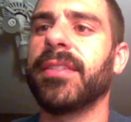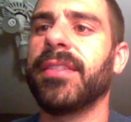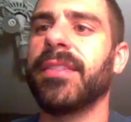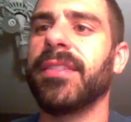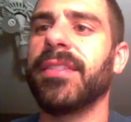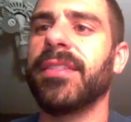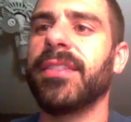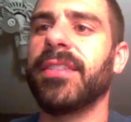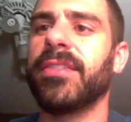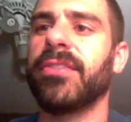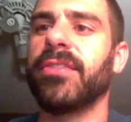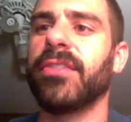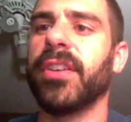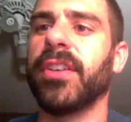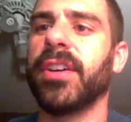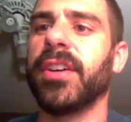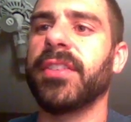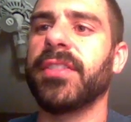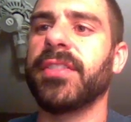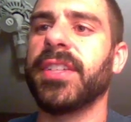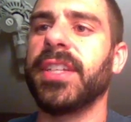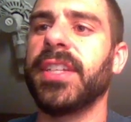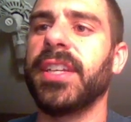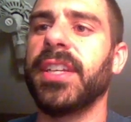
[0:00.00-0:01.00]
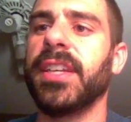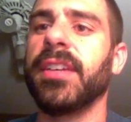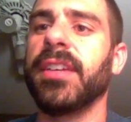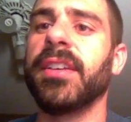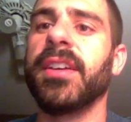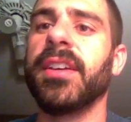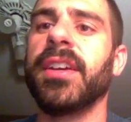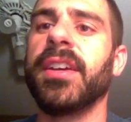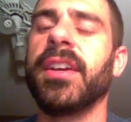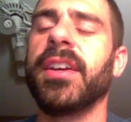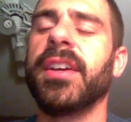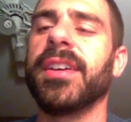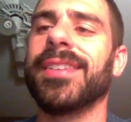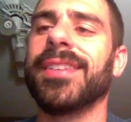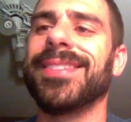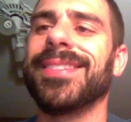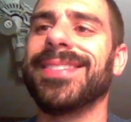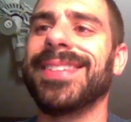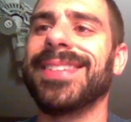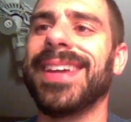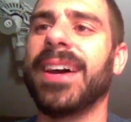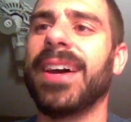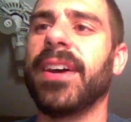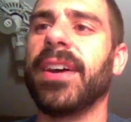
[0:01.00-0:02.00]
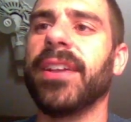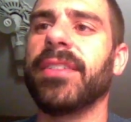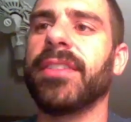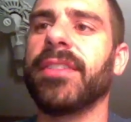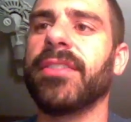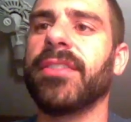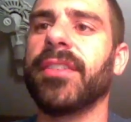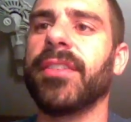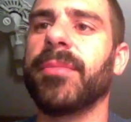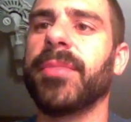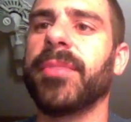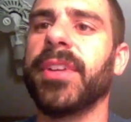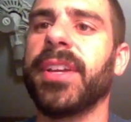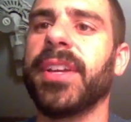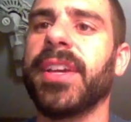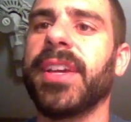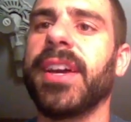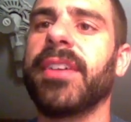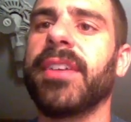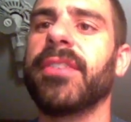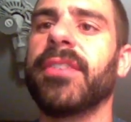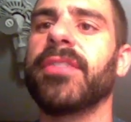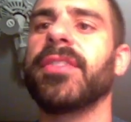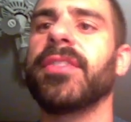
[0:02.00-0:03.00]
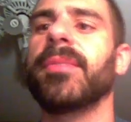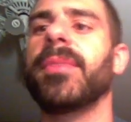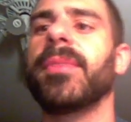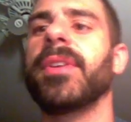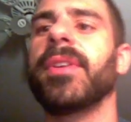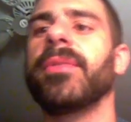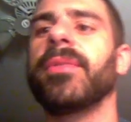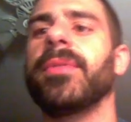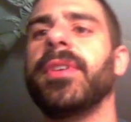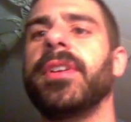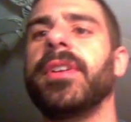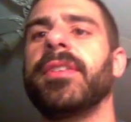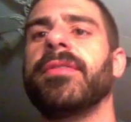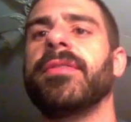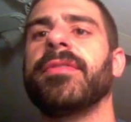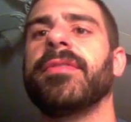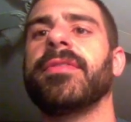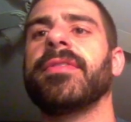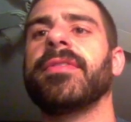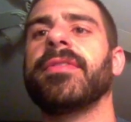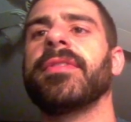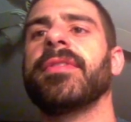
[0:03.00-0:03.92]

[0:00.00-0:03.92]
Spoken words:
This draw is key, because now I can start putting counters on my Reef,